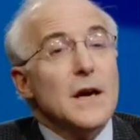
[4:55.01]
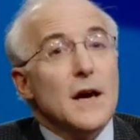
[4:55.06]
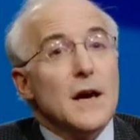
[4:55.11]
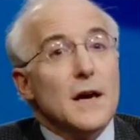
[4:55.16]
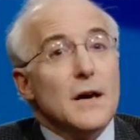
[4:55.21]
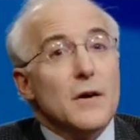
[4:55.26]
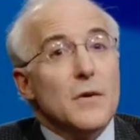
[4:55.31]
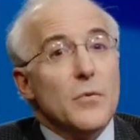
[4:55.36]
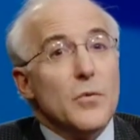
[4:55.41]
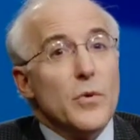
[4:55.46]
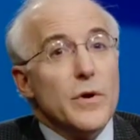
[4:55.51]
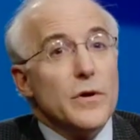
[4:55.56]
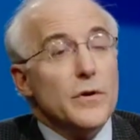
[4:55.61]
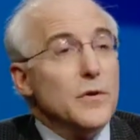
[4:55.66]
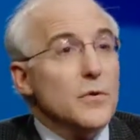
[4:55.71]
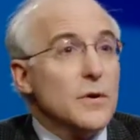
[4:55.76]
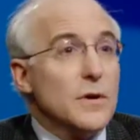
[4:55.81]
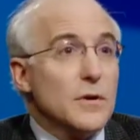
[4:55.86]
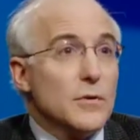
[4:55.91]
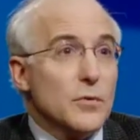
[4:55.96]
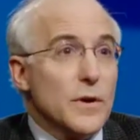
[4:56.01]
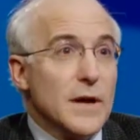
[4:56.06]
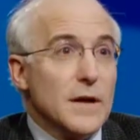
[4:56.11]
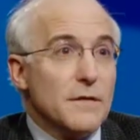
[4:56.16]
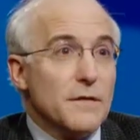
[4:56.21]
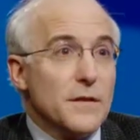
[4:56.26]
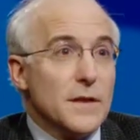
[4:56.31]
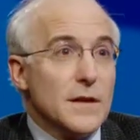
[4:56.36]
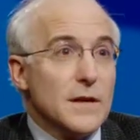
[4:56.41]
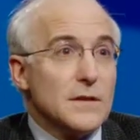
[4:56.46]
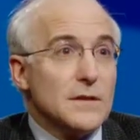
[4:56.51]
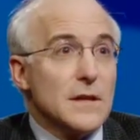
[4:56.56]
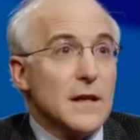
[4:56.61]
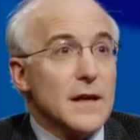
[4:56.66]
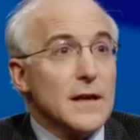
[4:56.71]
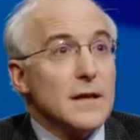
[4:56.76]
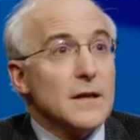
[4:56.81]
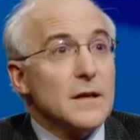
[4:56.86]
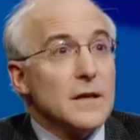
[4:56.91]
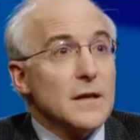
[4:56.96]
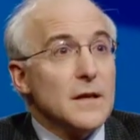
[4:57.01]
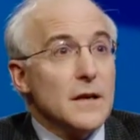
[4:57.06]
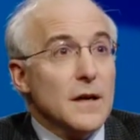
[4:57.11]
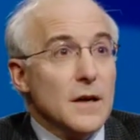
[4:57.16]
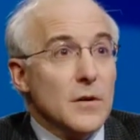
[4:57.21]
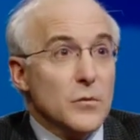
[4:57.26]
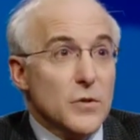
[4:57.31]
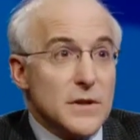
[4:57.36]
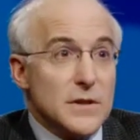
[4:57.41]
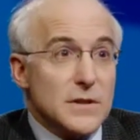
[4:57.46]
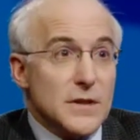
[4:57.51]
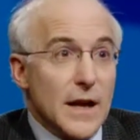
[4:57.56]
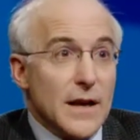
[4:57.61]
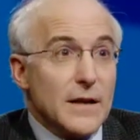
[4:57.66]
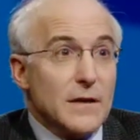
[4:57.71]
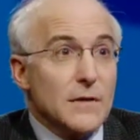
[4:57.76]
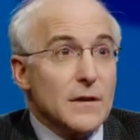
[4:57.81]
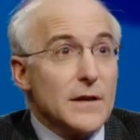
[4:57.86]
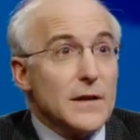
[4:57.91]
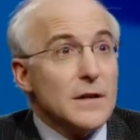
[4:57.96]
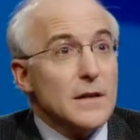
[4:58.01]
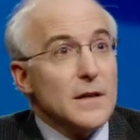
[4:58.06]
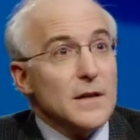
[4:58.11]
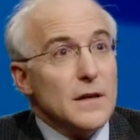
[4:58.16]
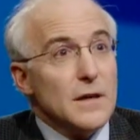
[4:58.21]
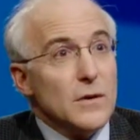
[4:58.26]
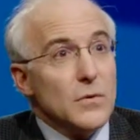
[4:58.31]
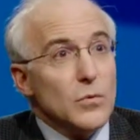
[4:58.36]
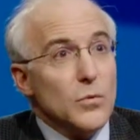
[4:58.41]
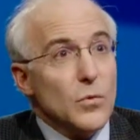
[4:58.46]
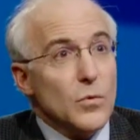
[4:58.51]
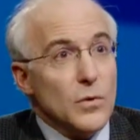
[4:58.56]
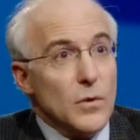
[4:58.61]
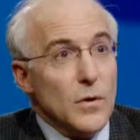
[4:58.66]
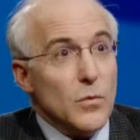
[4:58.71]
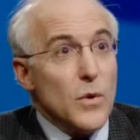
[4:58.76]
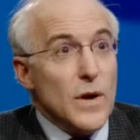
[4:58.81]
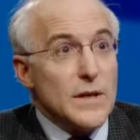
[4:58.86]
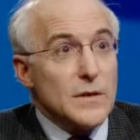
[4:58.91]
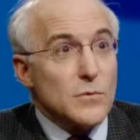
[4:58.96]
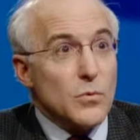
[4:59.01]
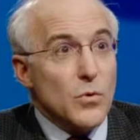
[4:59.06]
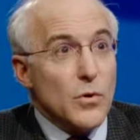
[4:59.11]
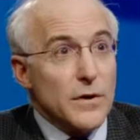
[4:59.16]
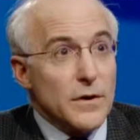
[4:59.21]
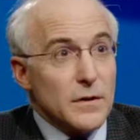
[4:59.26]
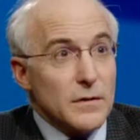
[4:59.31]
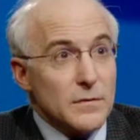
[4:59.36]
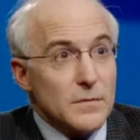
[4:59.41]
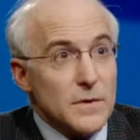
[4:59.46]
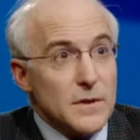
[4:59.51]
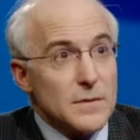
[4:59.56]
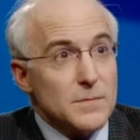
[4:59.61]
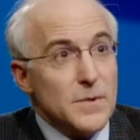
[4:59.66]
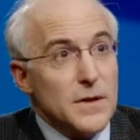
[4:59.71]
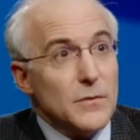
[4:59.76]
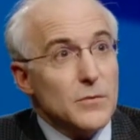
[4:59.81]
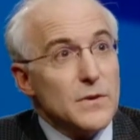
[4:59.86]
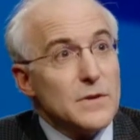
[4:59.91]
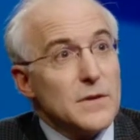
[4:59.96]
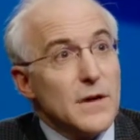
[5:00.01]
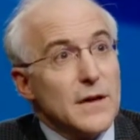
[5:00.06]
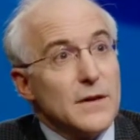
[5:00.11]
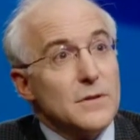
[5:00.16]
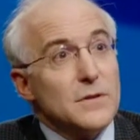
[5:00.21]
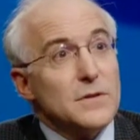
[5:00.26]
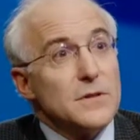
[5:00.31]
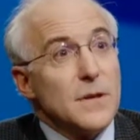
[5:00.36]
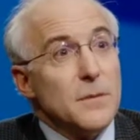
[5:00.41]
uh, we are doing creative things like uh, recycling uh, uh, wastewater mm-hmm. is being recycled.